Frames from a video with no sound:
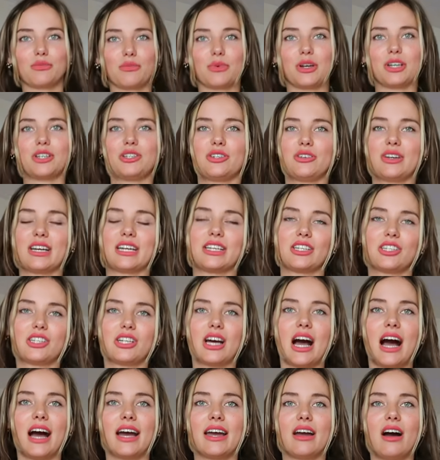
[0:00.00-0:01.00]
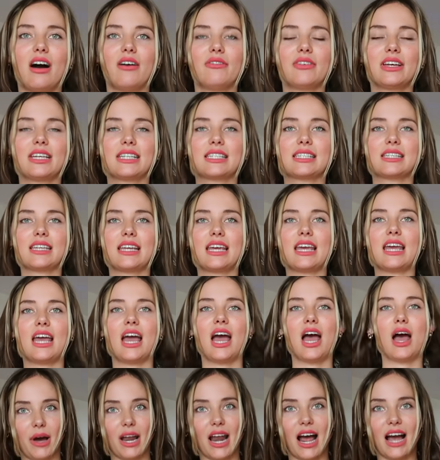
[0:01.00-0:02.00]
which you can tie obviously
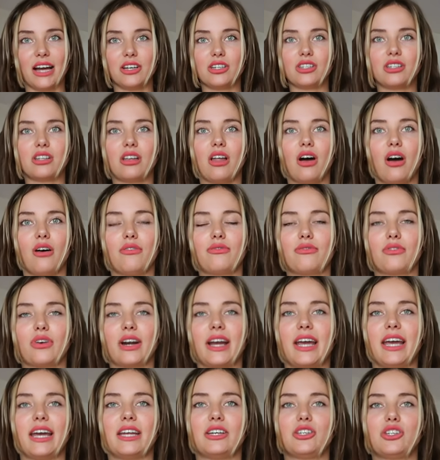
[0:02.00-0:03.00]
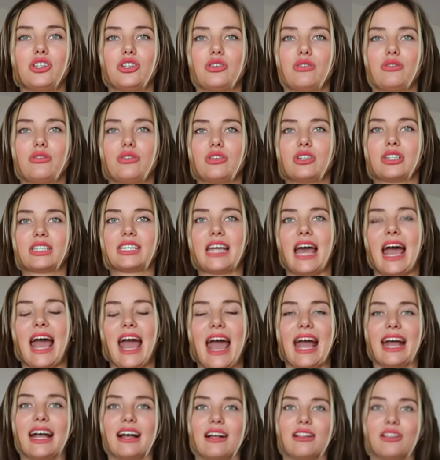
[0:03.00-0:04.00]
but i just love for it to just
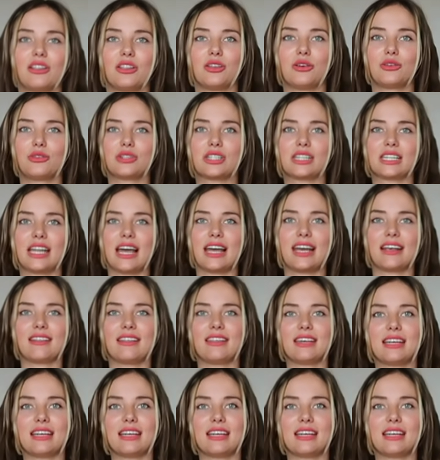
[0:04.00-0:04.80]
hang loose like